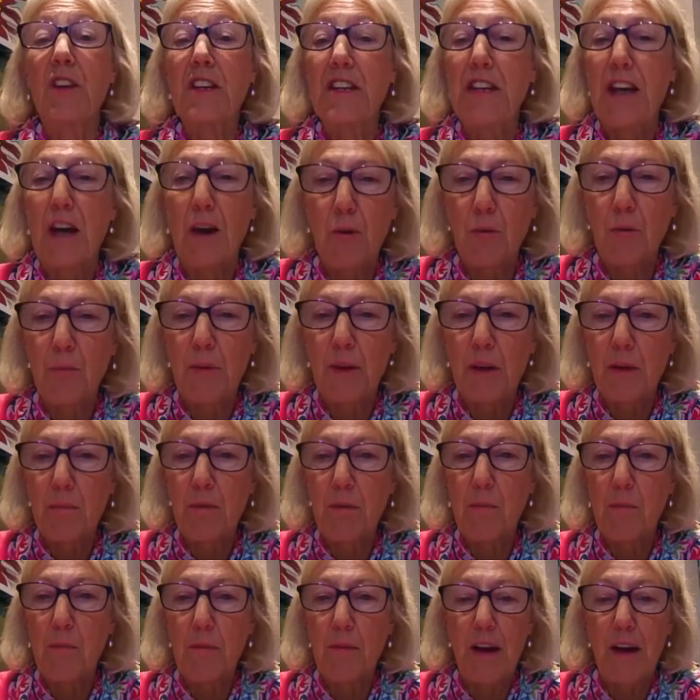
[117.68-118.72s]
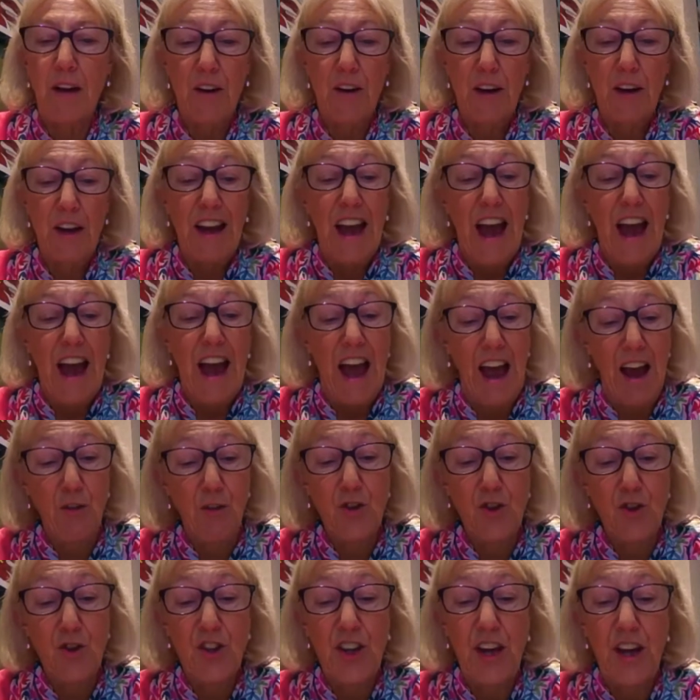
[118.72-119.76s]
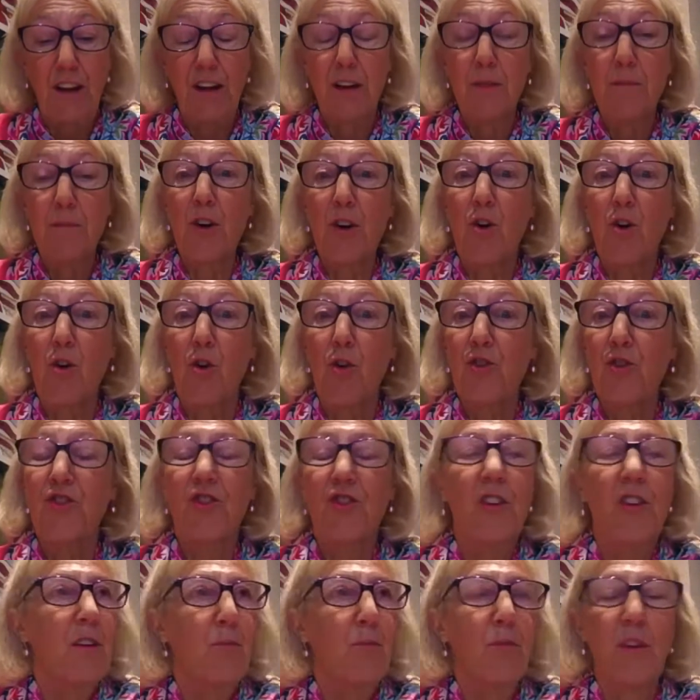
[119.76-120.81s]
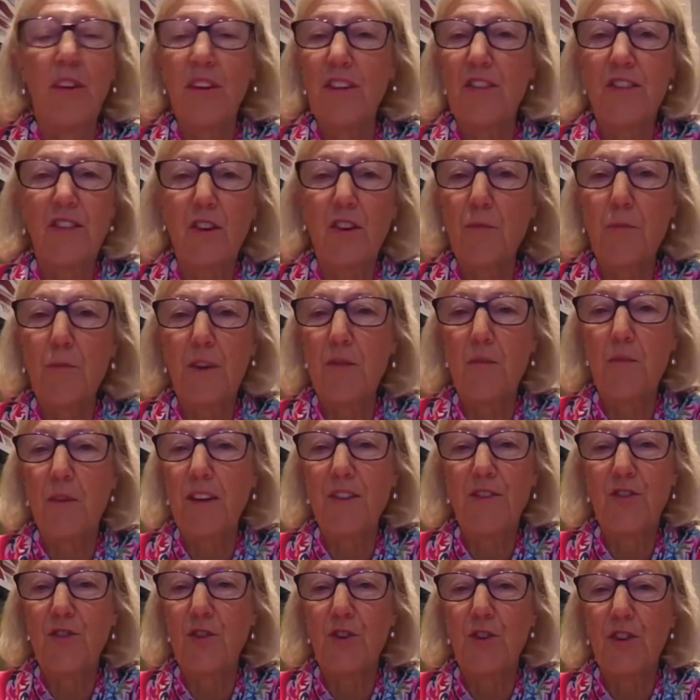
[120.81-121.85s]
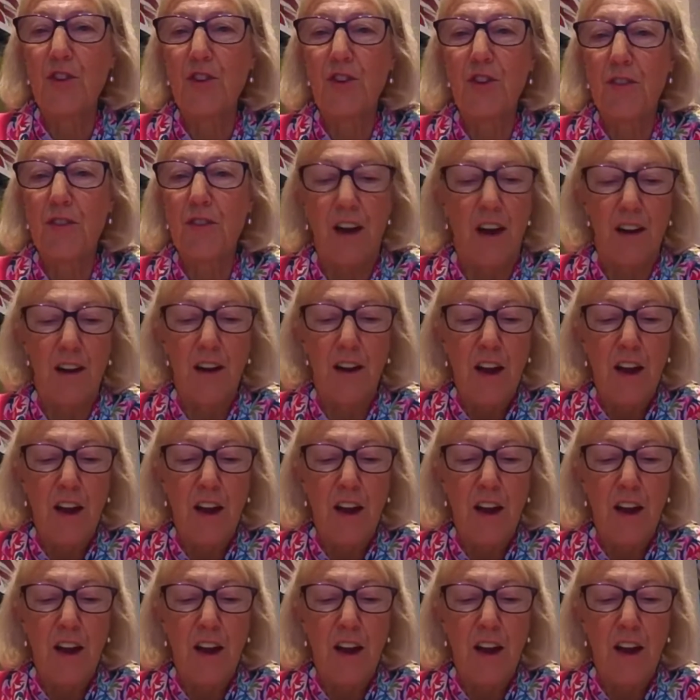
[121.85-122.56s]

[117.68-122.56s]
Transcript: can tell people about. How you tell them, of course. Well, there's so many ways you can do that.